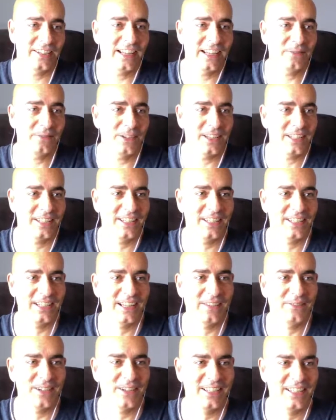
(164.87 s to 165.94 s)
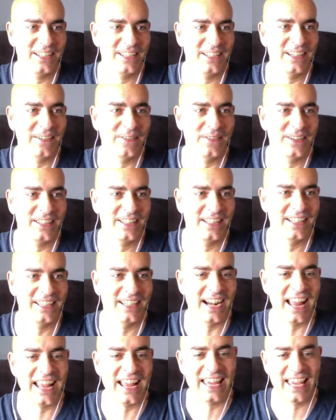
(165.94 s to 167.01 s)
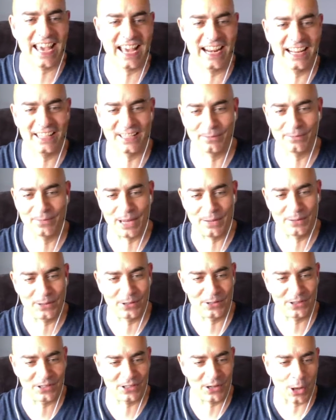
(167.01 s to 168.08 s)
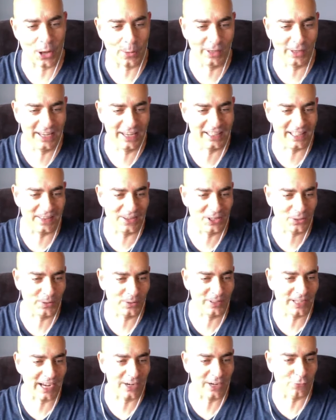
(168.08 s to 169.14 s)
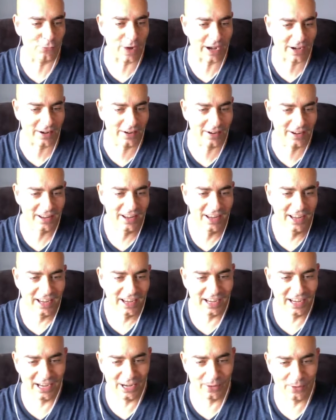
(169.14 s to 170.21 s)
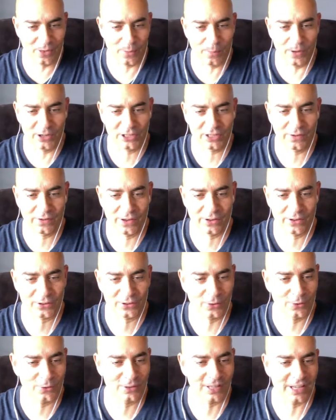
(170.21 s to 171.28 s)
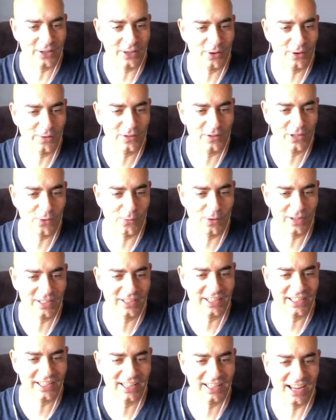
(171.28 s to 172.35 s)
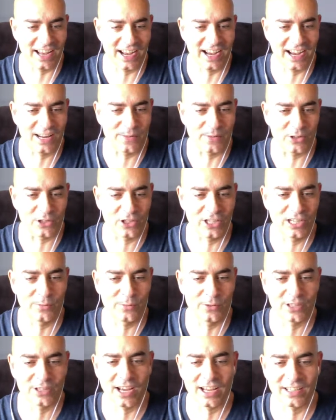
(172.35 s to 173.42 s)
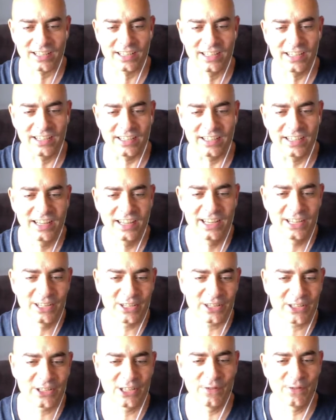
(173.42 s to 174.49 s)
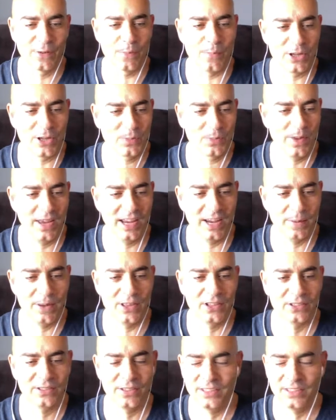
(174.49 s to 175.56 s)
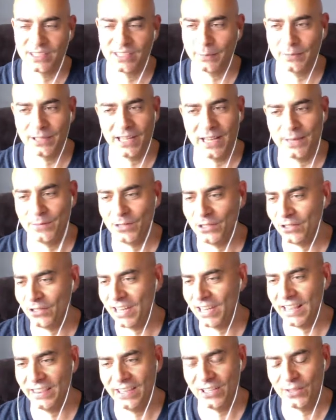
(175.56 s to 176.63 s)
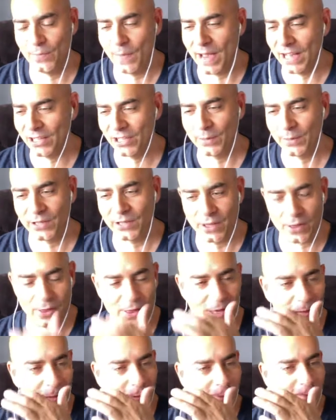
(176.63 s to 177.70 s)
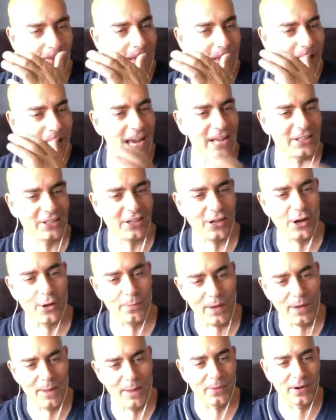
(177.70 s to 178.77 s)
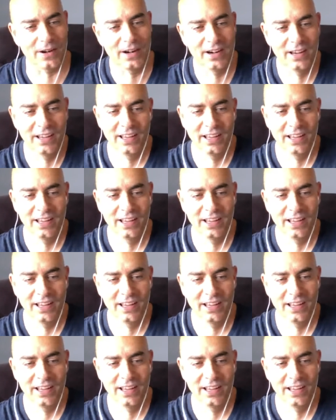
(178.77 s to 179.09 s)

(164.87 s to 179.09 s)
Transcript: after decision after decision after decision. And I get it. Sometimes there's these anomalies, and this one tied a record with a bunch of other shows like UFC 169 and Machida Musashi and Silva Bisping. I mean, sometimes you just get these matchups that you think look fantastic on paper,